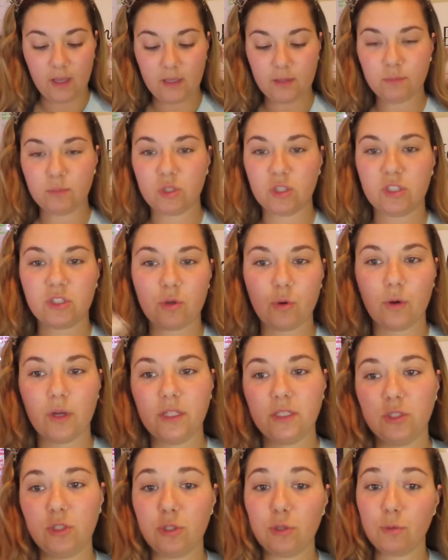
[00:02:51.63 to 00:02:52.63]
am just
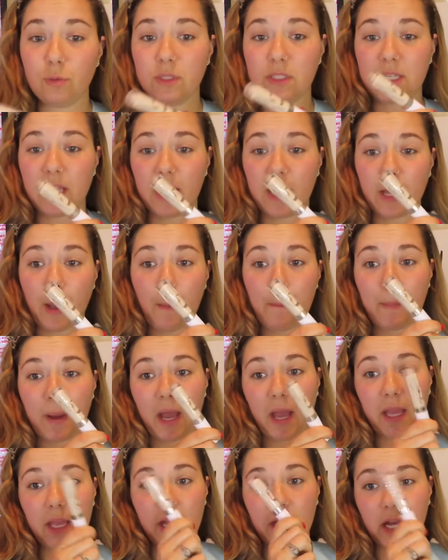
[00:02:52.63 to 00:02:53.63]
going to take
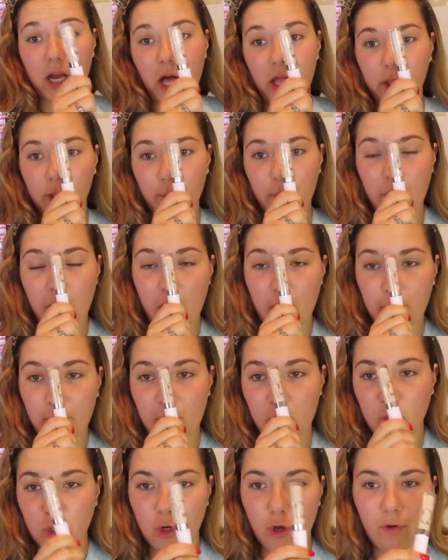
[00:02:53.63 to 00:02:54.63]
my ColourPop
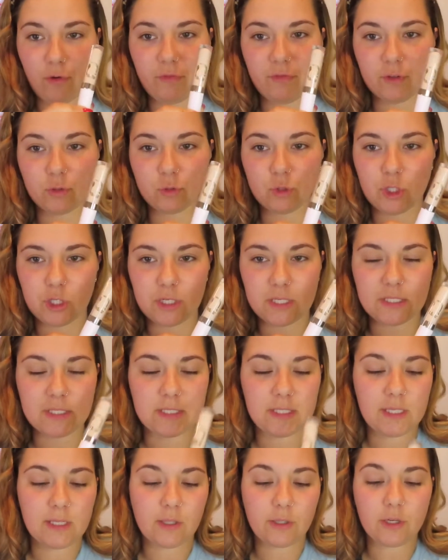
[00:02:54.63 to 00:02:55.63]
No Filter
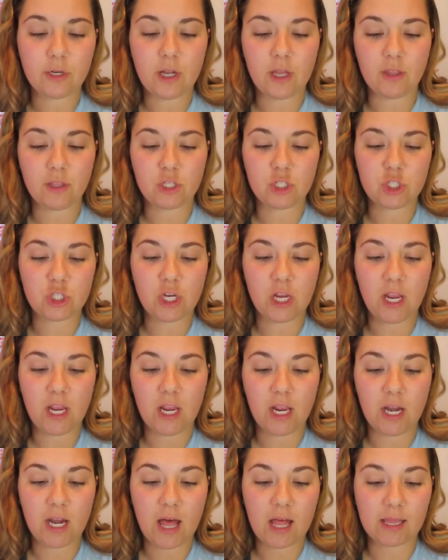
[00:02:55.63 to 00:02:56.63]
Concealer in the
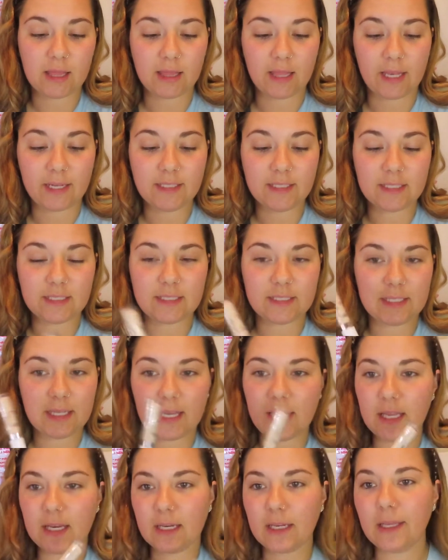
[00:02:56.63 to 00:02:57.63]
shade Light
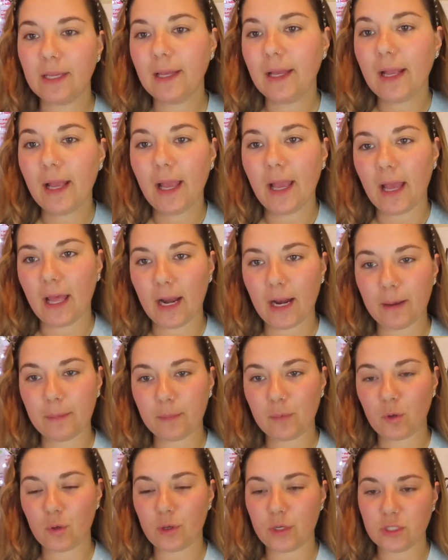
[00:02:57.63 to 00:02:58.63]
10, and
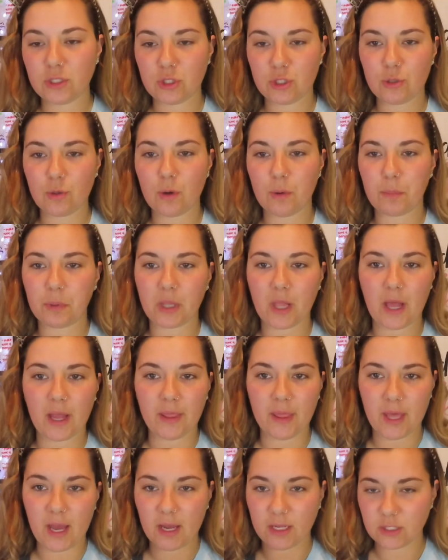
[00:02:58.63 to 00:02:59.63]
I'm going to apply
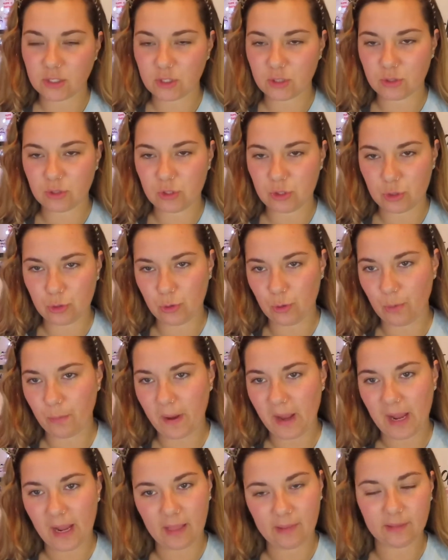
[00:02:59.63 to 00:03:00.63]
that to
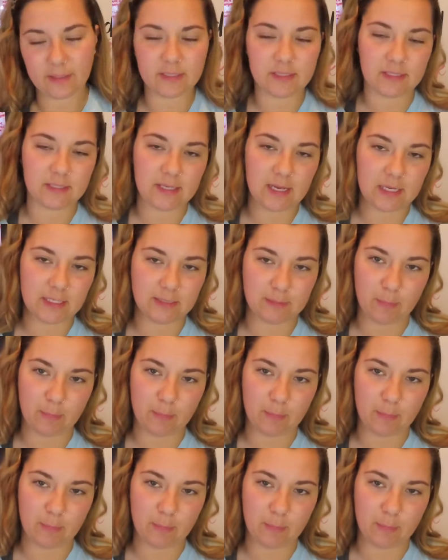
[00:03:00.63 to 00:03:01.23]
my eyelids as